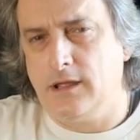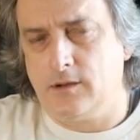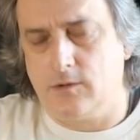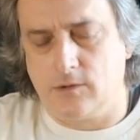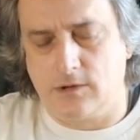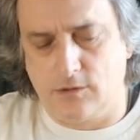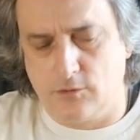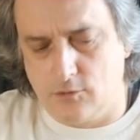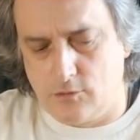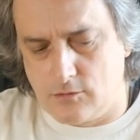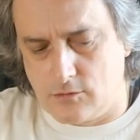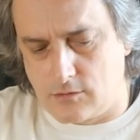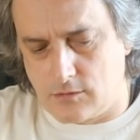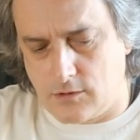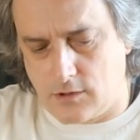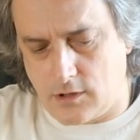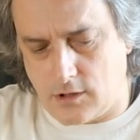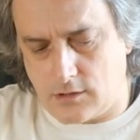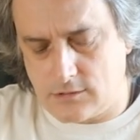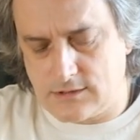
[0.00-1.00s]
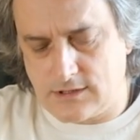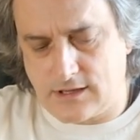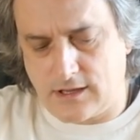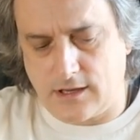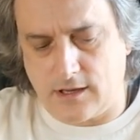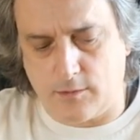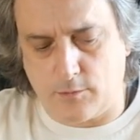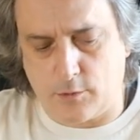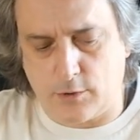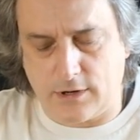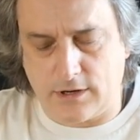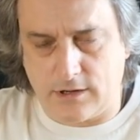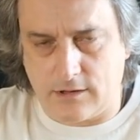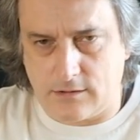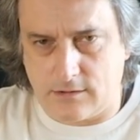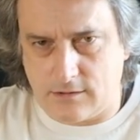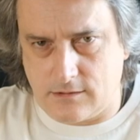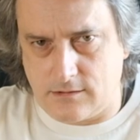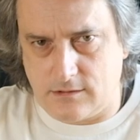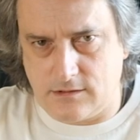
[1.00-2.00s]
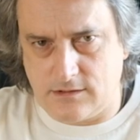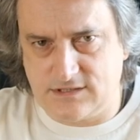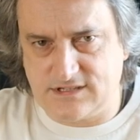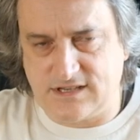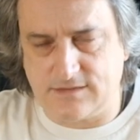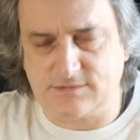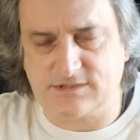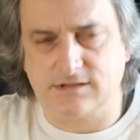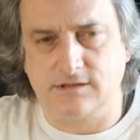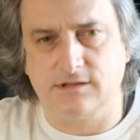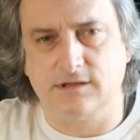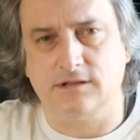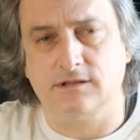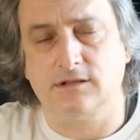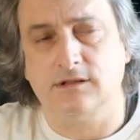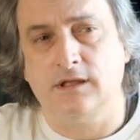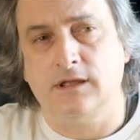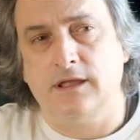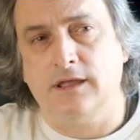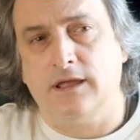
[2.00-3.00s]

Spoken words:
When you load the camera, it jams a little.